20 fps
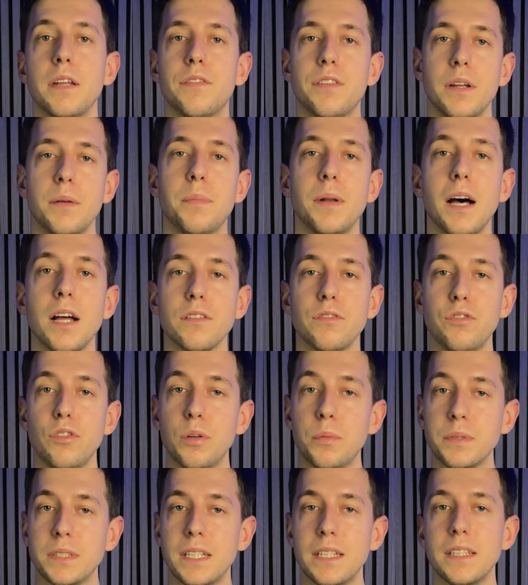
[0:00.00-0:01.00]
free
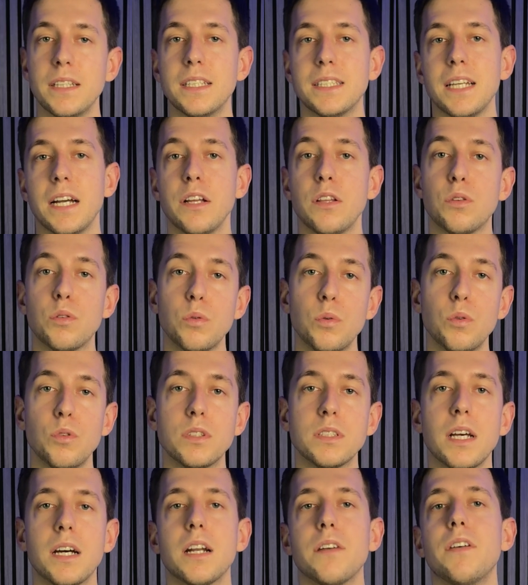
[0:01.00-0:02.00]
platforms and design
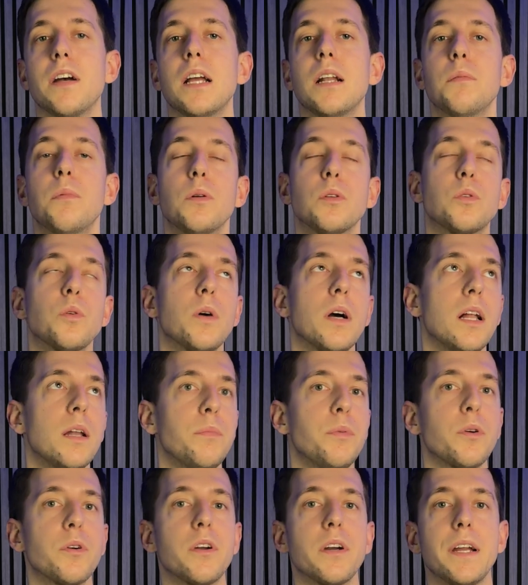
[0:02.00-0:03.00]
tools are available to
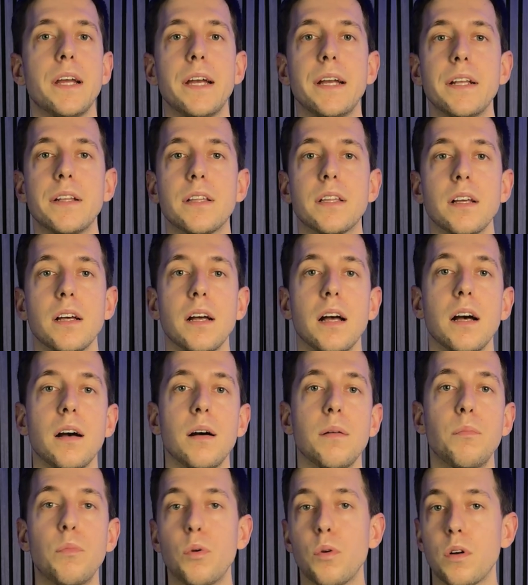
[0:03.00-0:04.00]
help you create
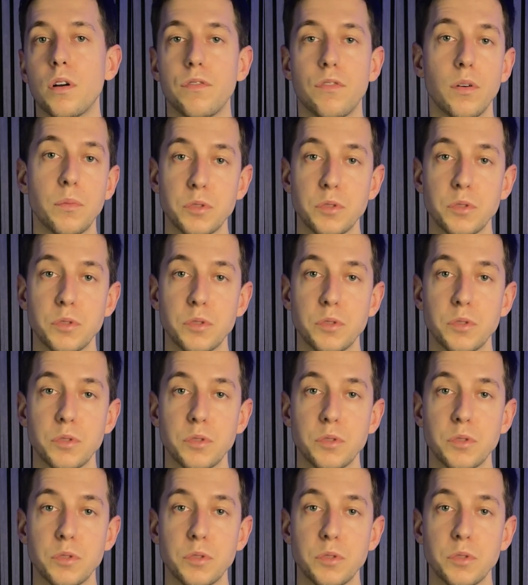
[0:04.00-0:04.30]
a book from